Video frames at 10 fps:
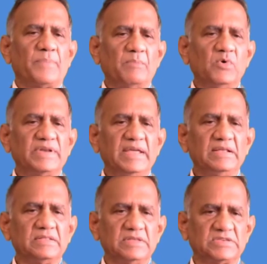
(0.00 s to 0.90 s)

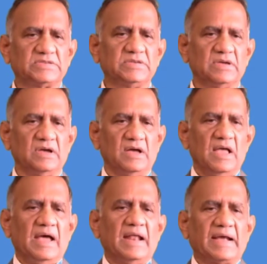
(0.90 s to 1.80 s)
promoting this,
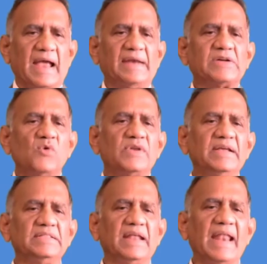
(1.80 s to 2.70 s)

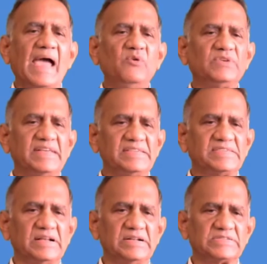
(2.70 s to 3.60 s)
encountering the naive T
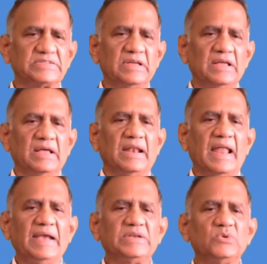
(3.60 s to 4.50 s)
cells
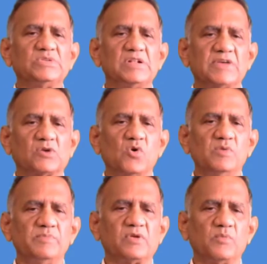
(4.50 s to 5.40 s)
are
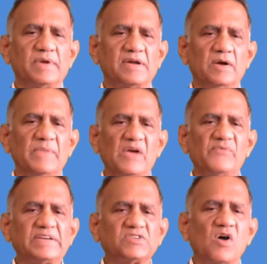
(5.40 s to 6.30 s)
going to become
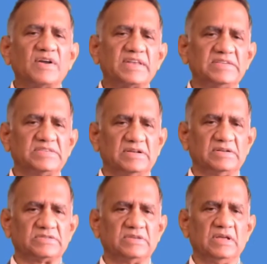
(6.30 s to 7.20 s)
effector T
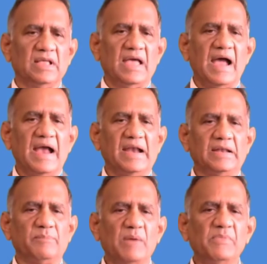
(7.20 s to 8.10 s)
cells
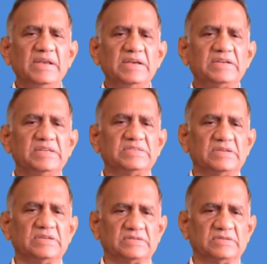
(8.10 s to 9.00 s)
and memory T
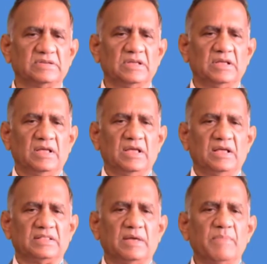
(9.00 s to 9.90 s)
cells.
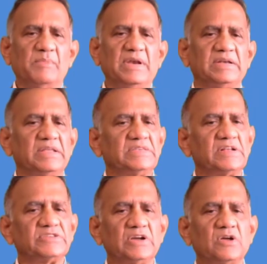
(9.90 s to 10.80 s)
The memory T
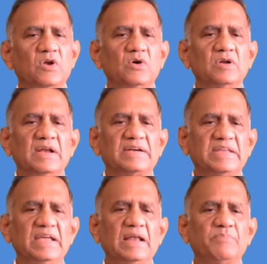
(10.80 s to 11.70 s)
cells include
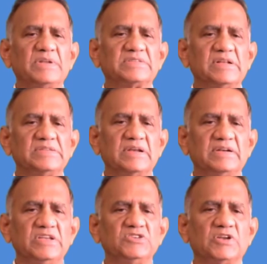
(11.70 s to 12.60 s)
T helper cells and
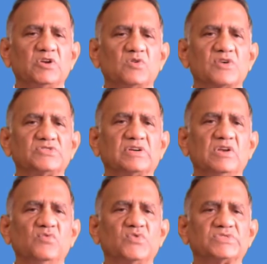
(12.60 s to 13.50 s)
T cytotoxic
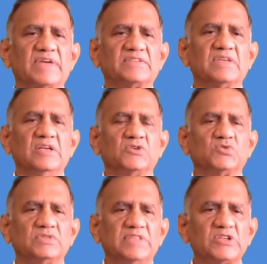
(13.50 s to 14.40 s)
lymphocytes.
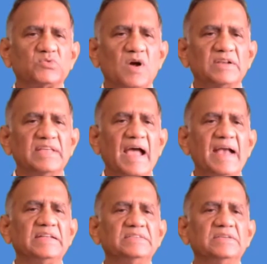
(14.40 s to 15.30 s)
So that's what the
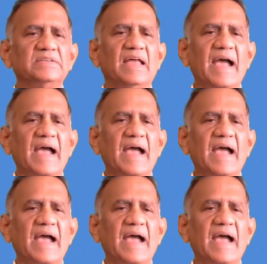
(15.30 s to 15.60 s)
antigen